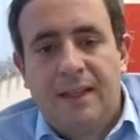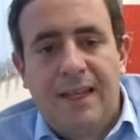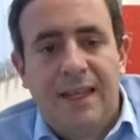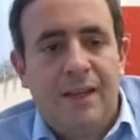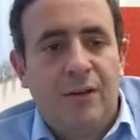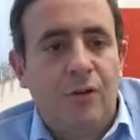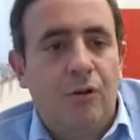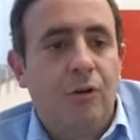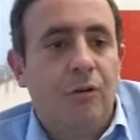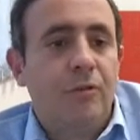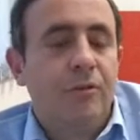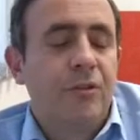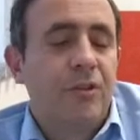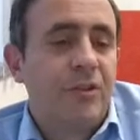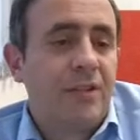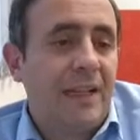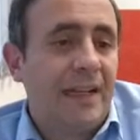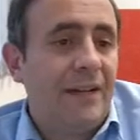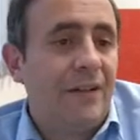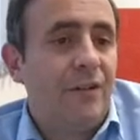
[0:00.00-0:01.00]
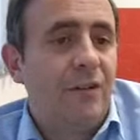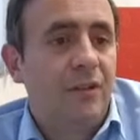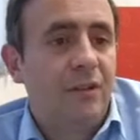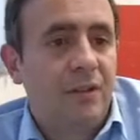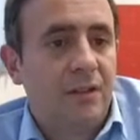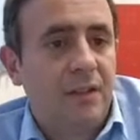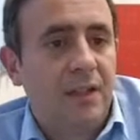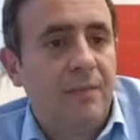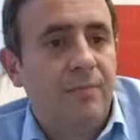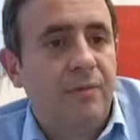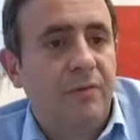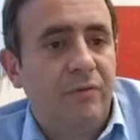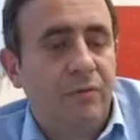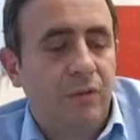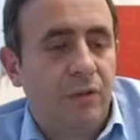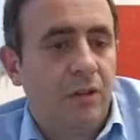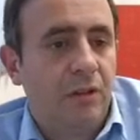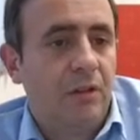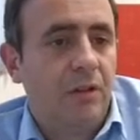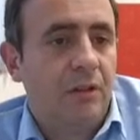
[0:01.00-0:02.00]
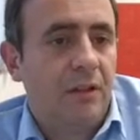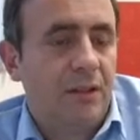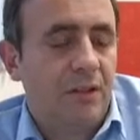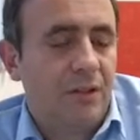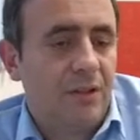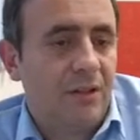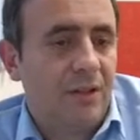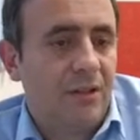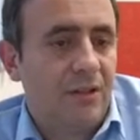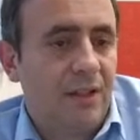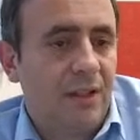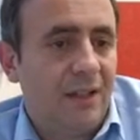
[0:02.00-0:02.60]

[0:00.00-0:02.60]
a gold standard type of world that says,